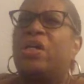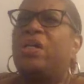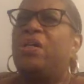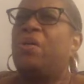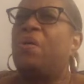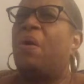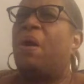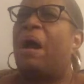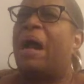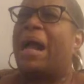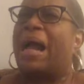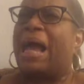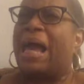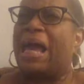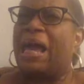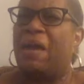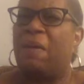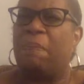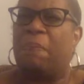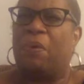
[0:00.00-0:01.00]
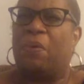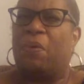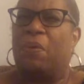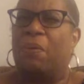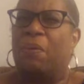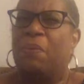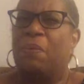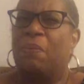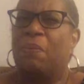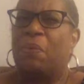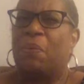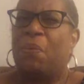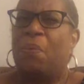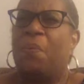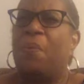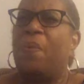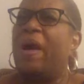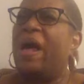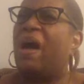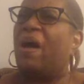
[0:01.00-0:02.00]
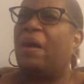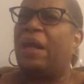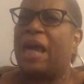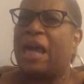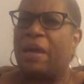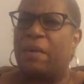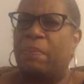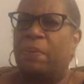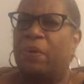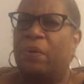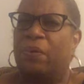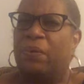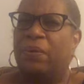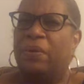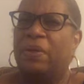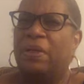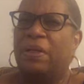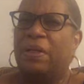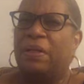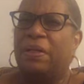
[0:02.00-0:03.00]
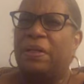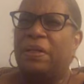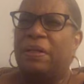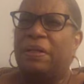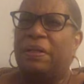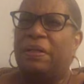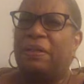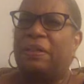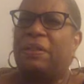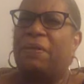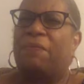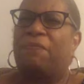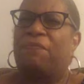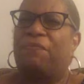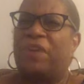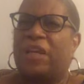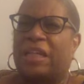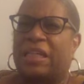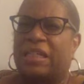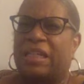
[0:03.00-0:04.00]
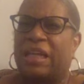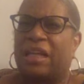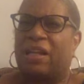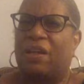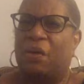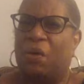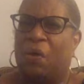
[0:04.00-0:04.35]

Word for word: You are able, well able, to fix it,